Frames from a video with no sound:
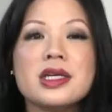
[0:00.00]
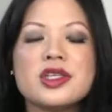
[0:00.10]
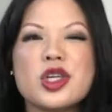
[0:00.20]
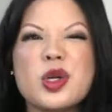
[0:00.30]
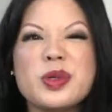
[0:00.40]

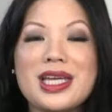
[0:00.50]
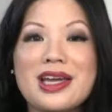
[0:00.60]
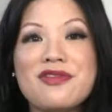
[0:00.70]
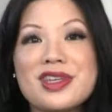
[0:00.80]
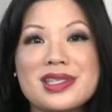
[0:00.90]
So they're really
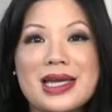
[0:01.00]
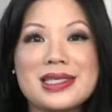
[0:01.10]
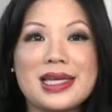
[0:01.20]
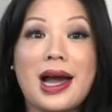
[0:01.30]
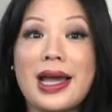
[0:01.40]

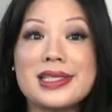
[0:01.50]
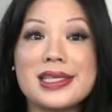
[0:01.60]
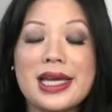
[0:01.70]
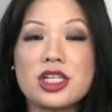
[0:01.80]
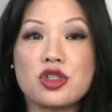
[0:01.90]
emphasizing high
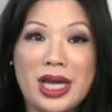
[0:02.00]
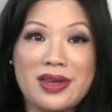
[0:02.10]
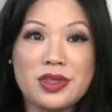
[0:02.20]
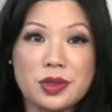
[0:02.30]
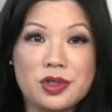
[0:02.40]
tech drive
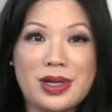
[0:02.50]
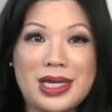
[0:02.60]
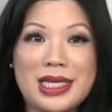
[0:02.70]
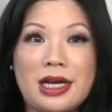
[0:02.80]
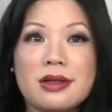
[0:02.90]
throughs right
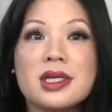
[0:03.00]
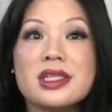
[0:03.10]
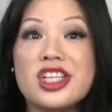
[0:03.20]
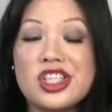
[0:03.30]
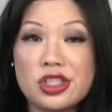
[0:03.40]
now,
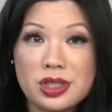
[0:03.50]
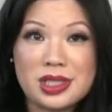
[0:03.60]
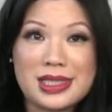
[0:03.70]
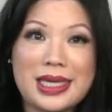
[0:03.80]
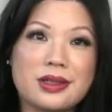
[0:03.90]
digital
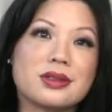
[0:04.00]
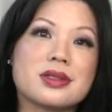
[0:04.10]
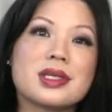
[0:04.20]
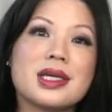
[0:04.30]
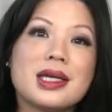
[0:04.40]
sales,